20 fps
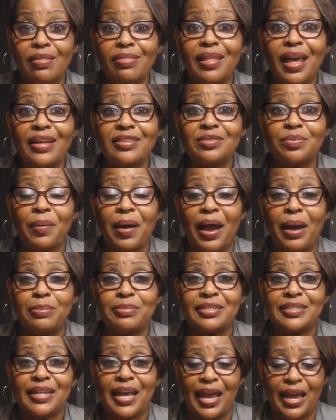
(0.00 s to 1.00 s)
that's where
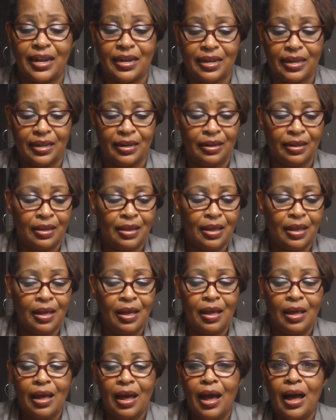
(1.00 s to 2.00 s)
I'm standing.
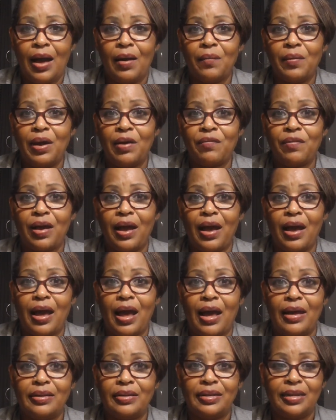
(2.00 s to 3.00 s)
However,
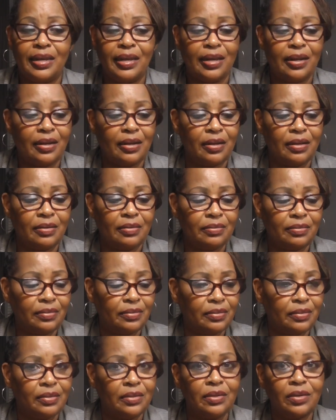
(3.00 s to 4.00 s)
I did a
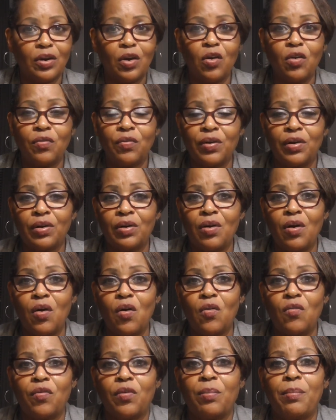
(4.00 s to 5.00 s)
look
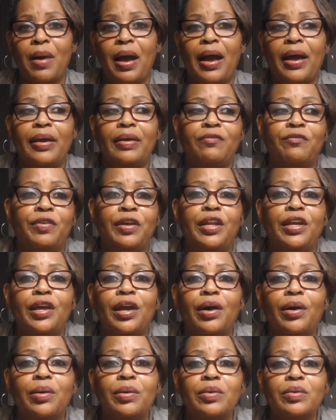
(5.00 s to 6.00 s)
over my
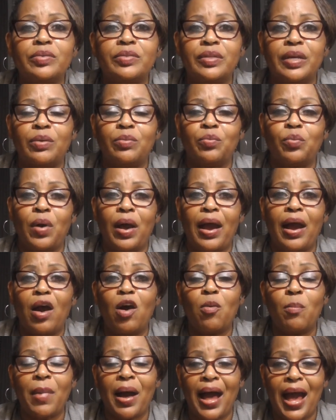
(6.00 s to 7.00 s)
videos and where
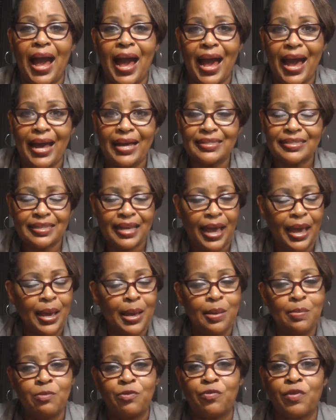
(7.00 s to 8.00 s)
all my eyes
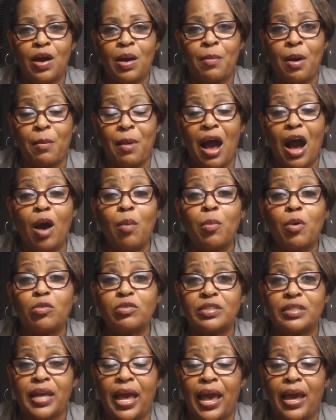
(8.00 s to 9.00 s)
came from. I'm
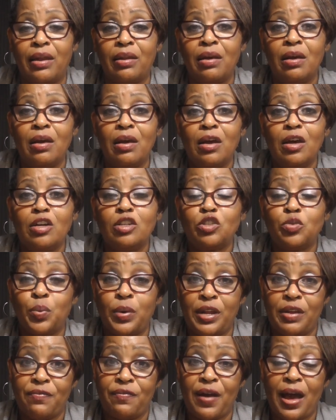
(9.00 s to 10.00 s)
almost at
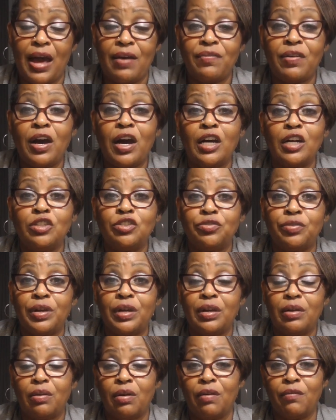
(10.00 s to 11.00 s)

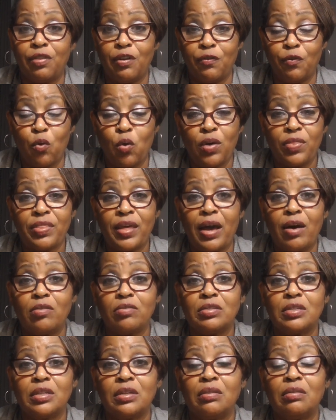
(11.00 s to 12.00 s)
2,500 of the
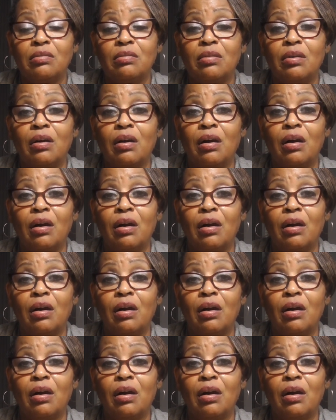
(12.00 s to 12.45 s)
4,000